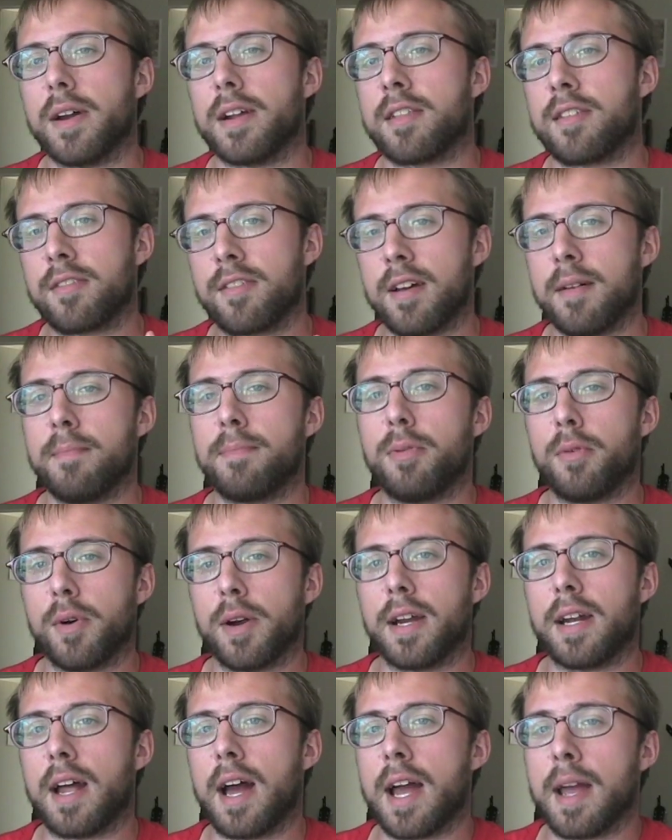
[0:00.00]
at some
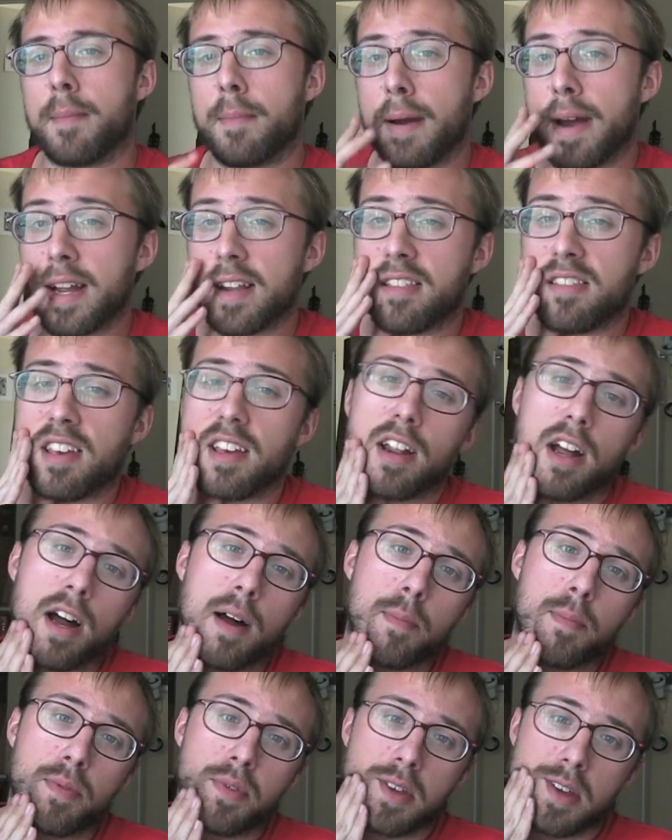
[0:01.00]
point, I might set
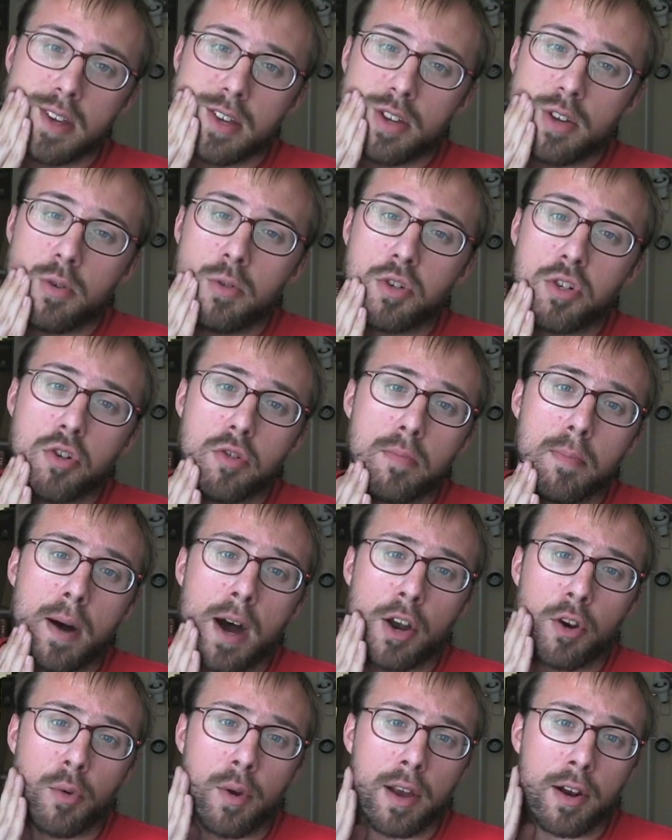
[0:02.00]
up the YouTube
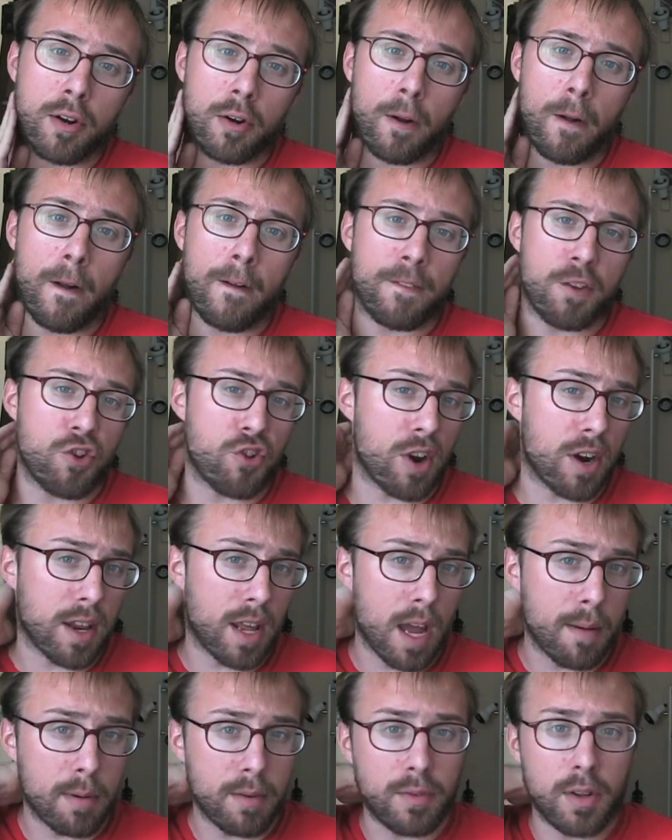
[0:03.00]
moderator on the Shiny
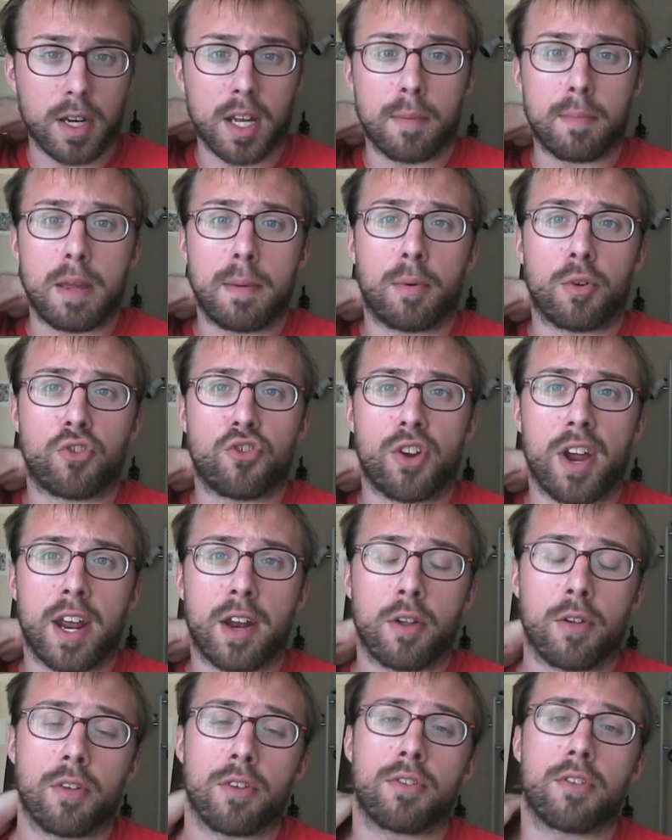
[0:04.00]
Happy Vloggy People
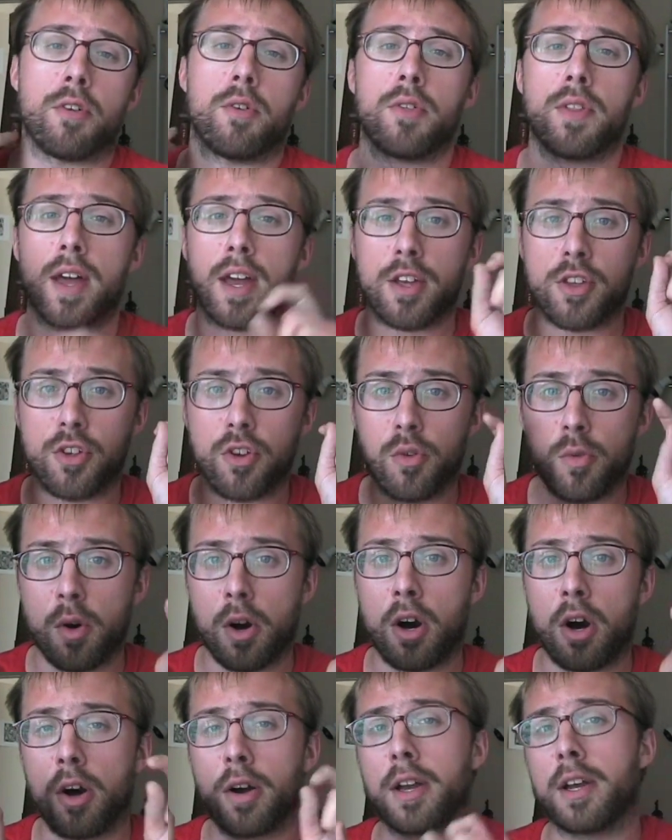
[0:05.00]
channel so that you
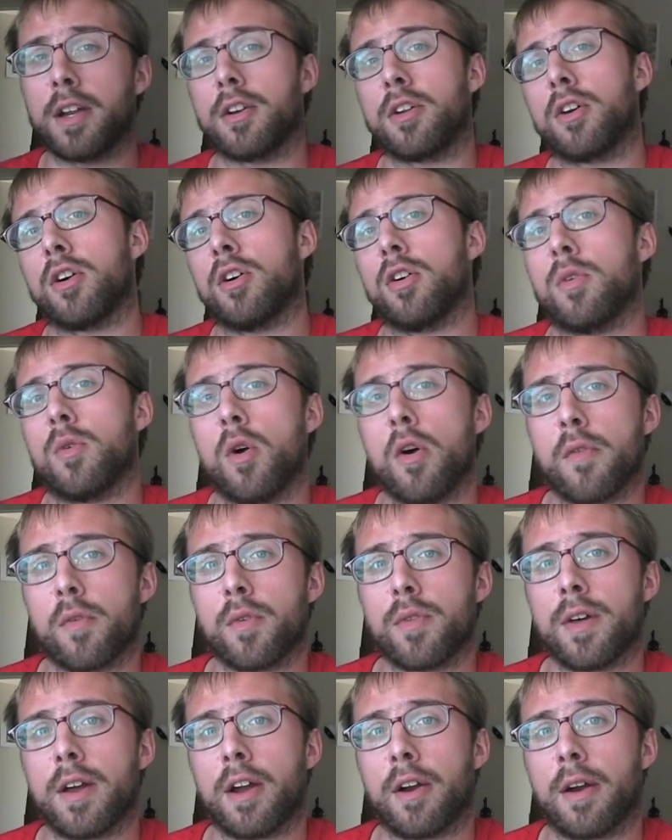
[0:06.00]
all can go over
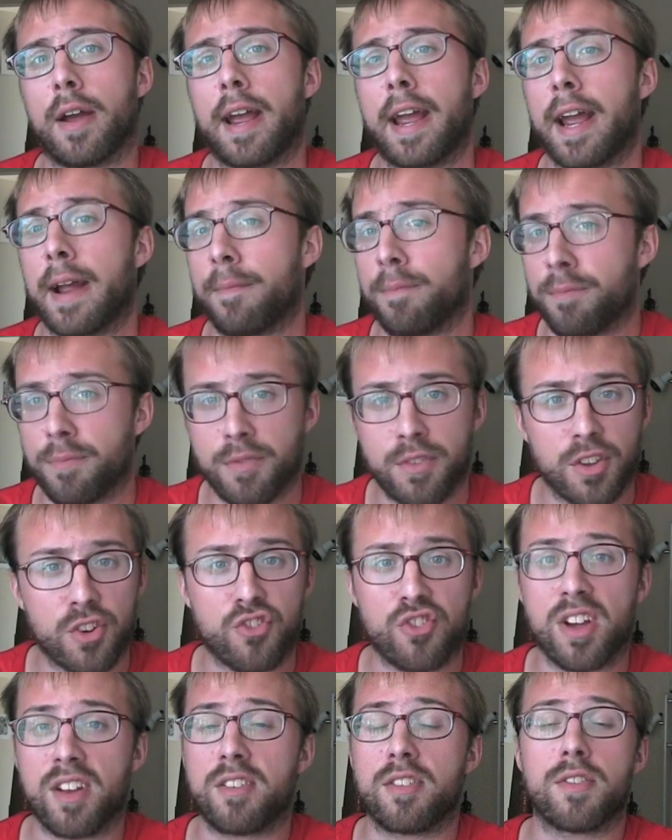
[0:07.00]
there and
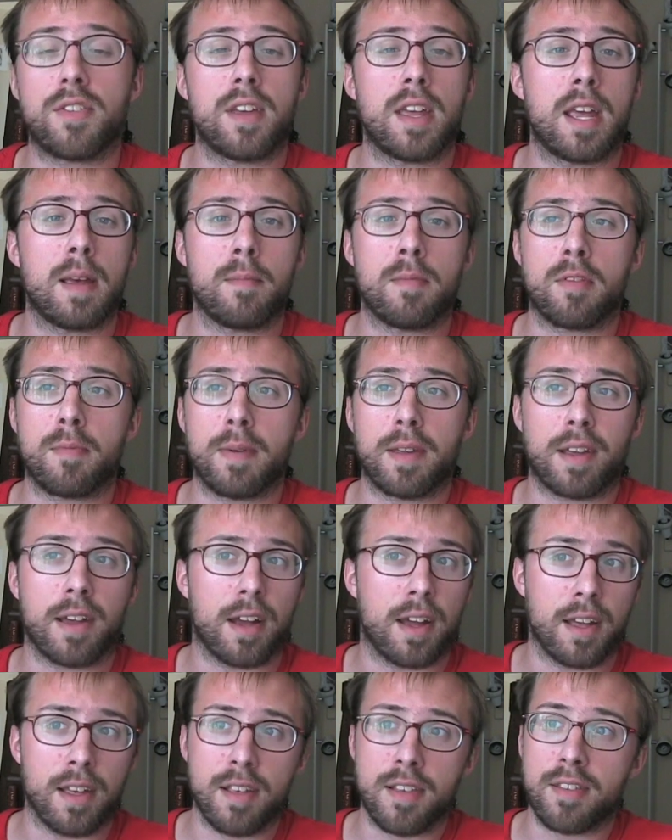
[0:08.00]
suggest themes
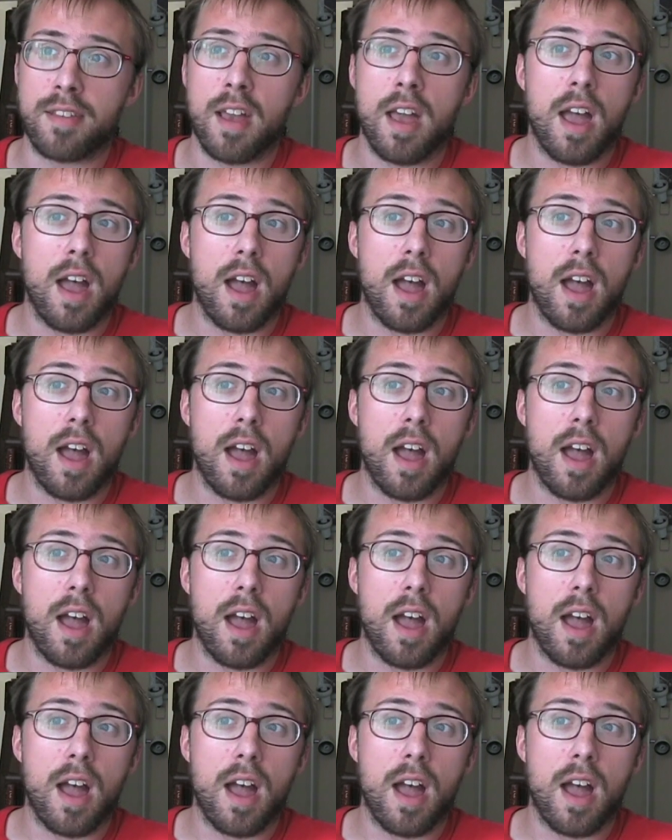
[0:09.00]
because